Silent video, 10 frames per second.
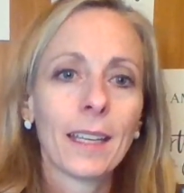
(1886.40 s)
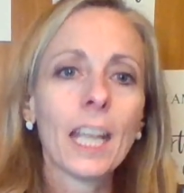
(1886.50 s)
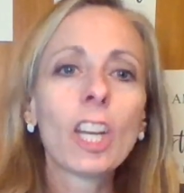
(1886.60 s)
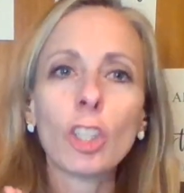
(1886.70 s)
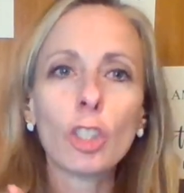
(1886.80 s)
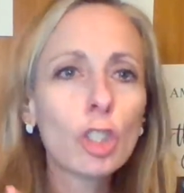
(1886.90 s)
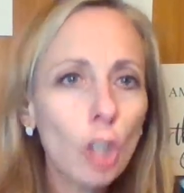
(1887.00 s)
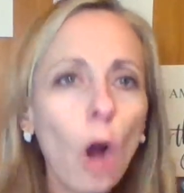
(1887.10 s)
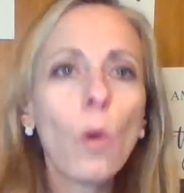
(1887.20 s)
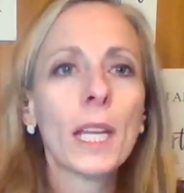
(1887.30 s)
it is
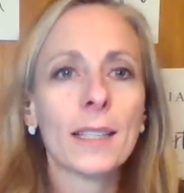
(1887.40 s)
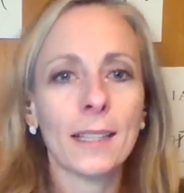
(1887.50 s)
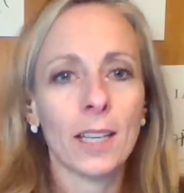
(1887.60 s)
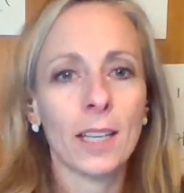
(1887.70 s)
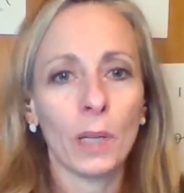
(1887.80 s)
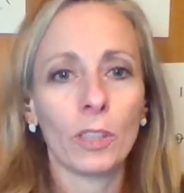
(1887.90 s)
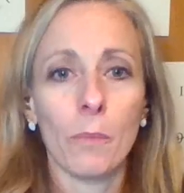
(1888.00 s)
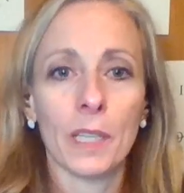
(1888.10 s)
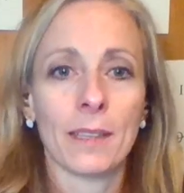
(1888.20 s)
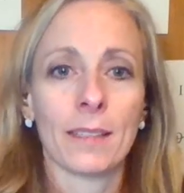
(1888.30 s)
so easy to build a
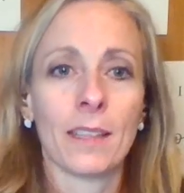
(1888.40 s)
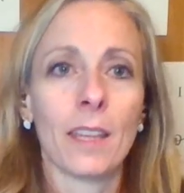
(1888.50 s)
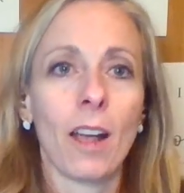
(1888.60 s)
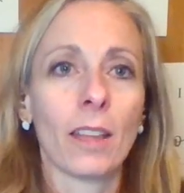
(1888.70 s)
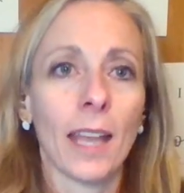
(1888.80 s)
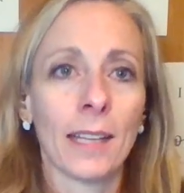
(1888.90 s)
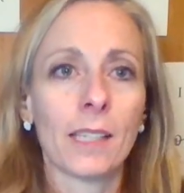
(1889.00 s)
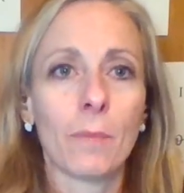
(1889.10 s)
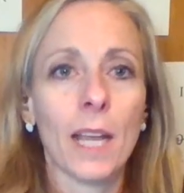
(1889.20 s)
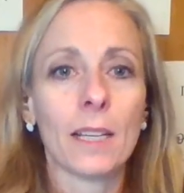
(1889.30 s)
business in the
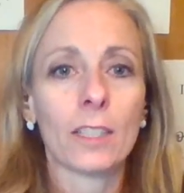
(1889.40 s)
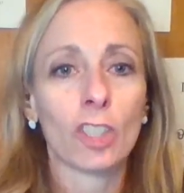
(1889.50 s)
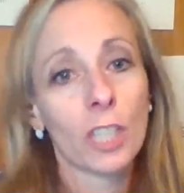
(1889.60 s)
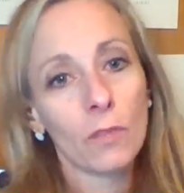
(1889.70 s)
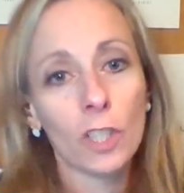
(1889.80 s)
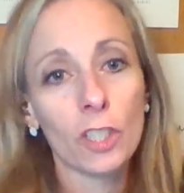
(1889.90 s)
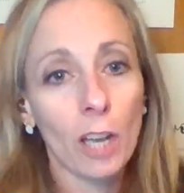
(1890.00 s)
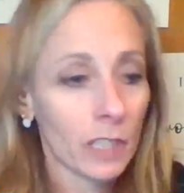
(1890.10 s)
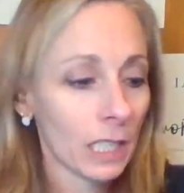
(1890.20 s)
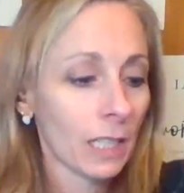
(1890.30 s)
online space. Just give
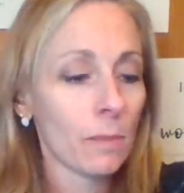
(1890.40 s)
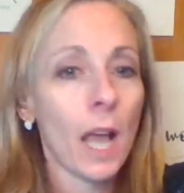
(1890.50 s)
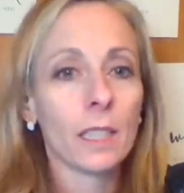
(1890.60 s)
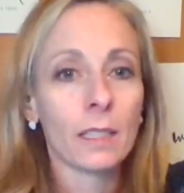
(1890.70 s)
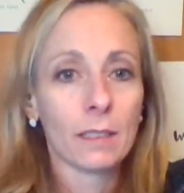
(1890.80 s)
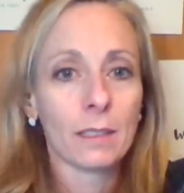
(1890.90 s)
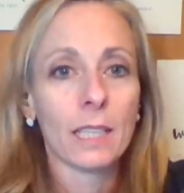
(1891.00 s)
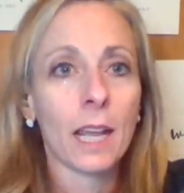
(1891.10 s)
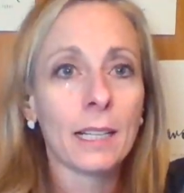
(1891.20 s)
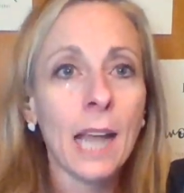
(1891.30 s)
yourself six months.
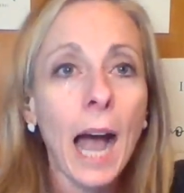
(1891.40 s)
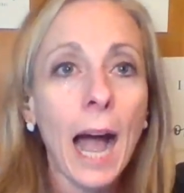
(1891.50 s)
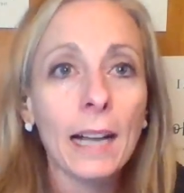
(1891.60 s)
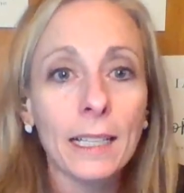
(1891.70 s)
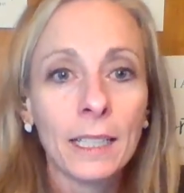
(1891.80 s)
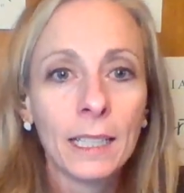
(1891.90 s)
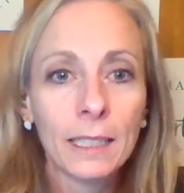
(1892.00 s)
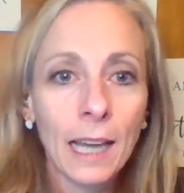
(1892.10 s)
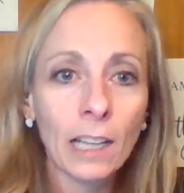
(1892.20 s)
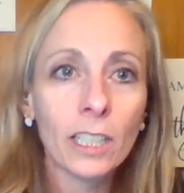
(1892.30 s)
TikTok.
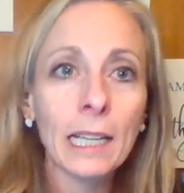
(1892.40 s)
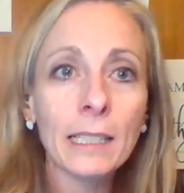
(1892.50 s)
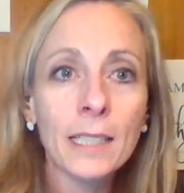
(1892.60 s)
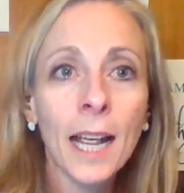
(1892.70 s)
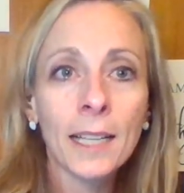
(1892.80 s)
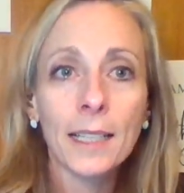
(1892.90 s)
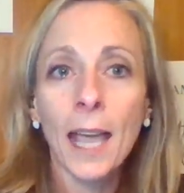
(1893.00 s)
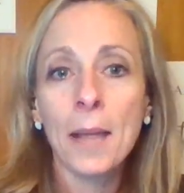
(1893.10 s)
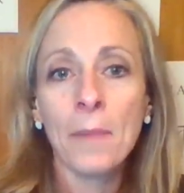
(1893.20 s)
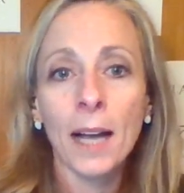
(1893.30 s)
Now you got
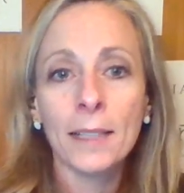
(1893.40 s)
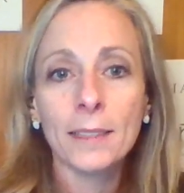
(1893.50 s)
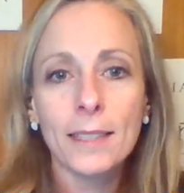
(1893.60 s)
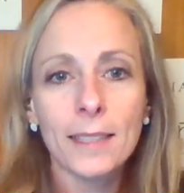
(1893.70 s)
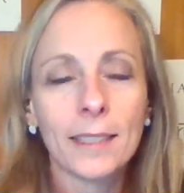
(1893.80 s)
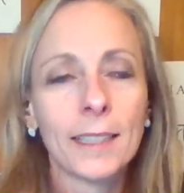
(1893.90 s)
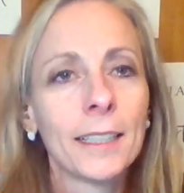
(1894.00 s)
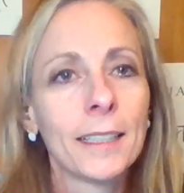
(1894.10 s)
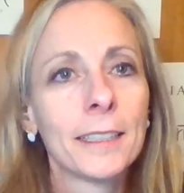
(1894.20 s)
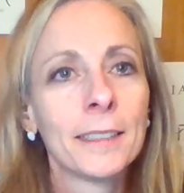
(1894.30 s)
10K
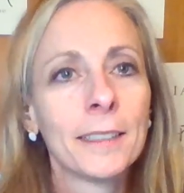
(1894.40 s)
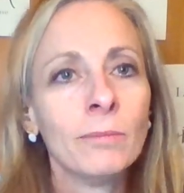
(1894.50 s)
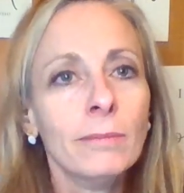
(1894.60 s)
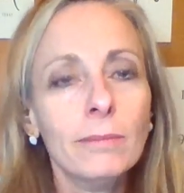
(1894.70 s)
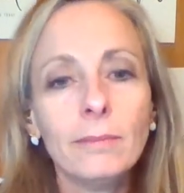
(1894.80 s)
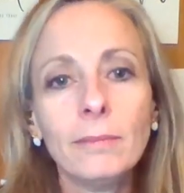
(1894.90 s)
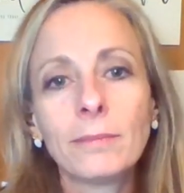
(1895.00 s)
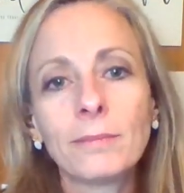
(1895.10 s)
months.